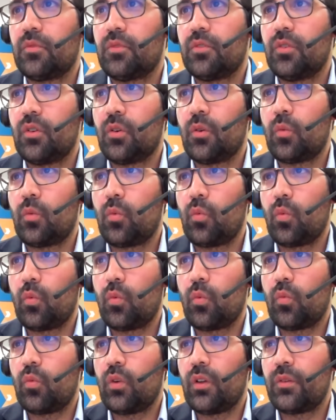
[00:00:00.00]
you know
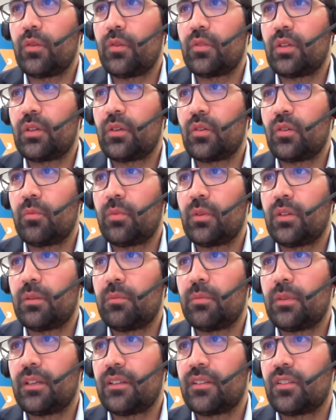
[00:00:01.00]
what do you think could be
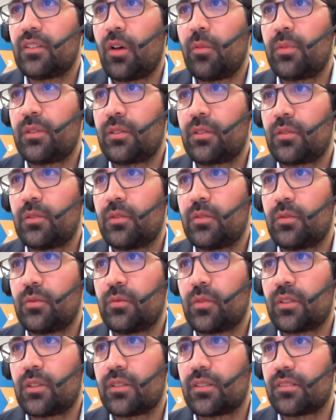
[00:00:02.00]
the biggest obstacles
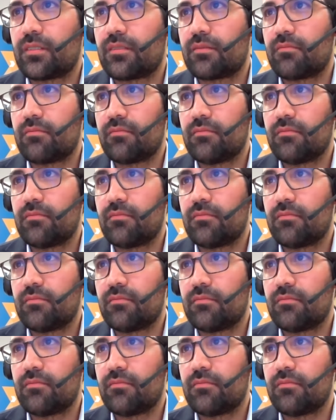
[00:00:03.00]
towards